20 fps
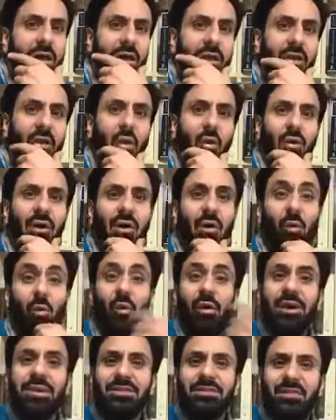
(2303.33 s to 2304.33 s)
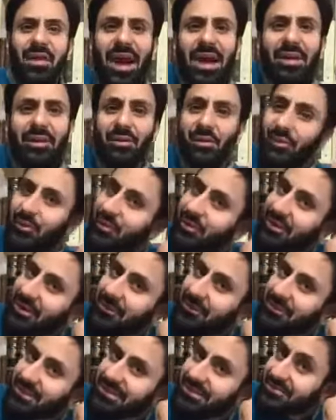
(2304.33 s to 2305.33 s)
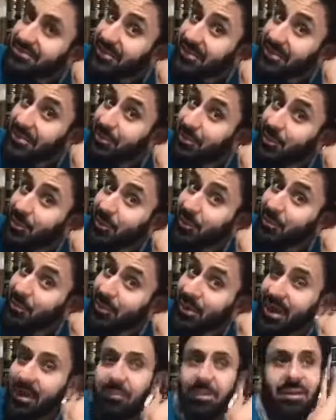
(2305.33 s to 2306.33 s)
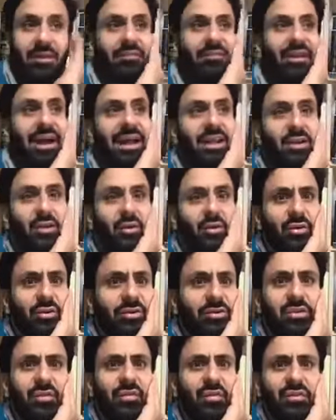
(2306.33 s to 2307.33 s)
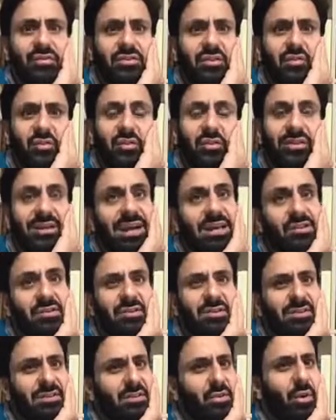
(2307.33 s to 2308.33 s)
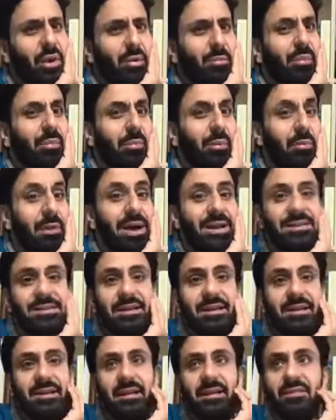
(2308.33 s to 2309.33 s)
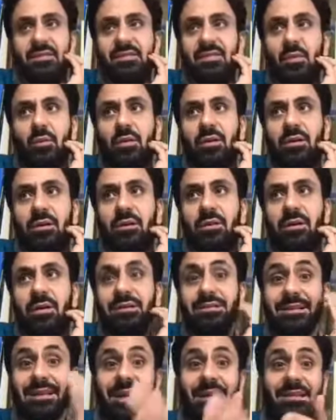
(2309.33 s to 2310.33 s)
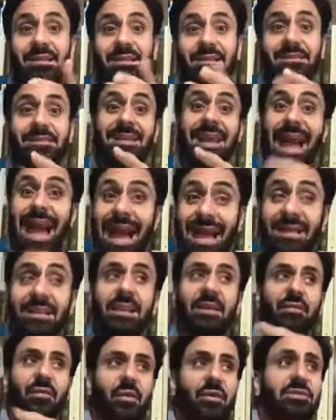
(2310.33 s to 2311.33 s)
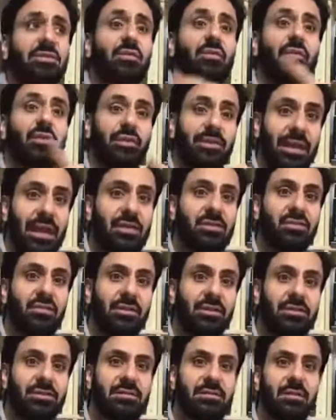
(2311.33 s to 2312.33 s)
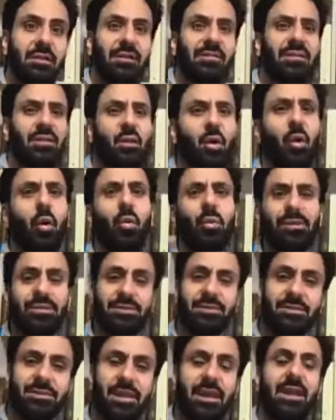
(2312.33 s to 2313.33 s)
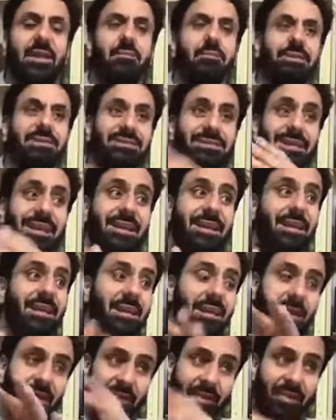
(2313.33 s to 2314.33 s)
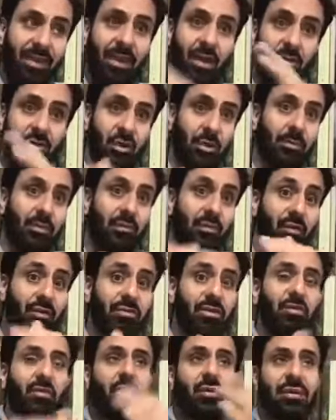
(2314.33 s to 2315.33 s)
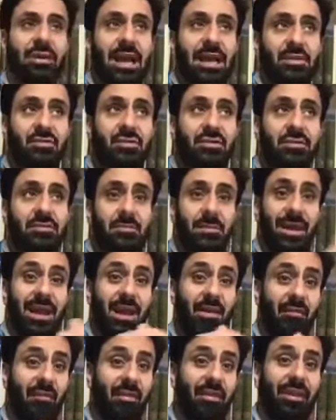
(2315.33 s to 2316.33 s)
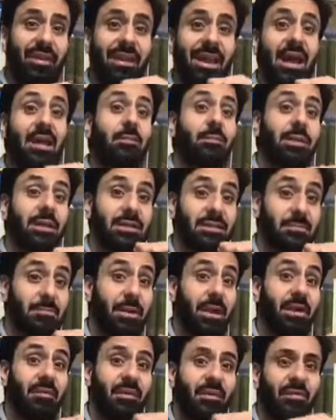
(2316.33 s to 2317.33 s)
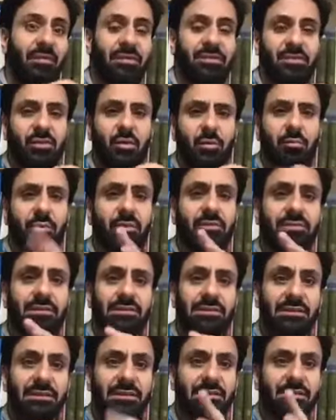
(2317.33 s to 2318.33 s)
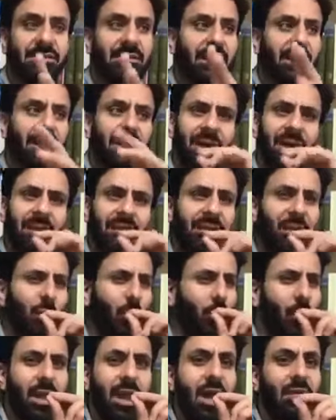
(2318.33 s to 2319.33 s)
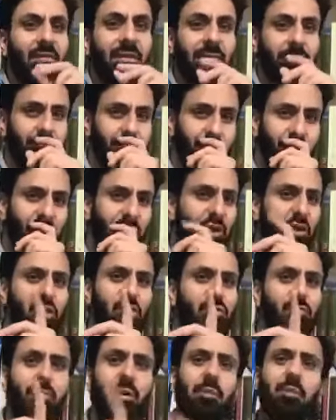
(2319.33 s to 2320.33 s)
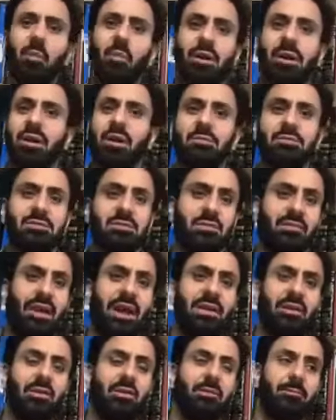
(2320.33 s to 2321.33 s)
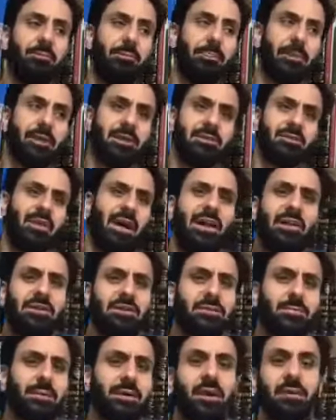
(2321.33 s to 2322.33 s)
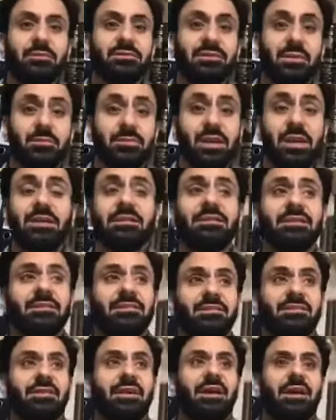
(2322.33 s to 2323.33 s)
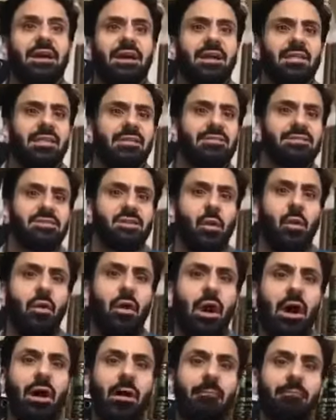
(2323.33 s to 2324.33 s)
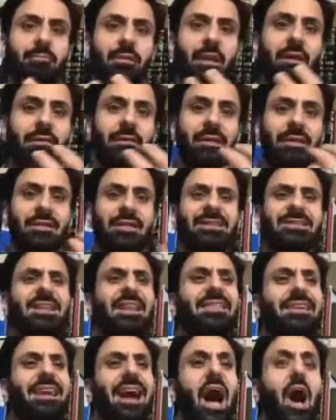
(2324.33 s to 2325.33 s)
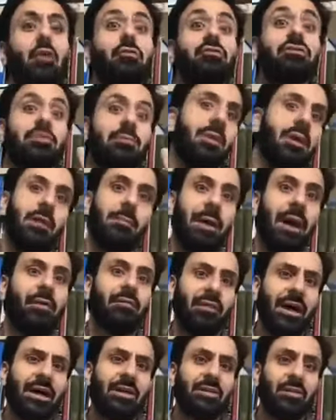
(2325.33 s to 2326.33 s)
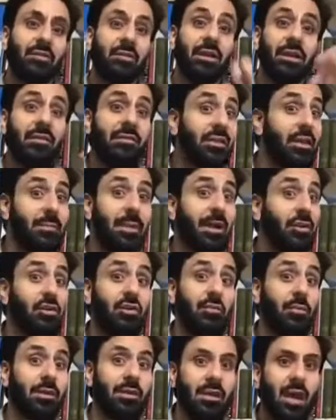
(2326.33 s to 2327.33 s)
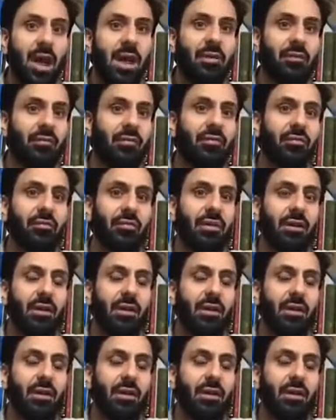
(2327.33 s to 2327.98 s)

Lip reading: What is value? This is a very important point. Value, according to a philosophical naturalist, is quite problematic. Now, if someone is an atheist and a philosophical naturalist, and they're not always the same, but say they adopt philosophical naturalism that everything can be explained by physical processes, then we have a huge problem when it comes to value, because value just becomes subjective. There's nothing ultimate about value, even about human life.